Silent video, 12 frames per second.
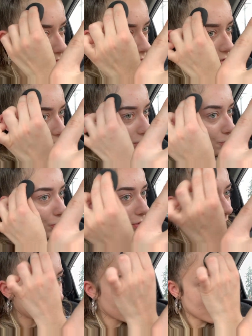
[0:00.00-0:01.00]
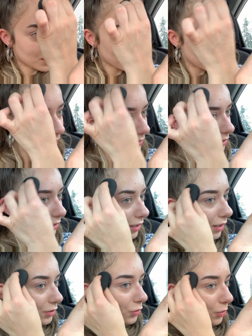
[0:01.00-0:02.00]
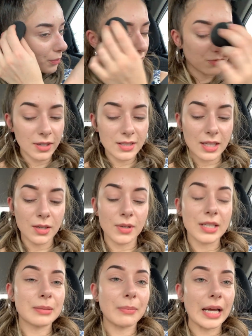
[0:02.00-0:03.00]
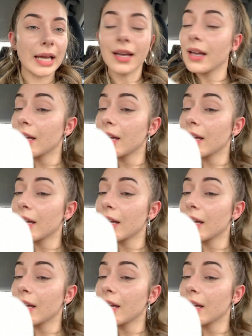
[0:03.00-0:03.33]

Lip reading: just bronzer to contour my face. Anyways, my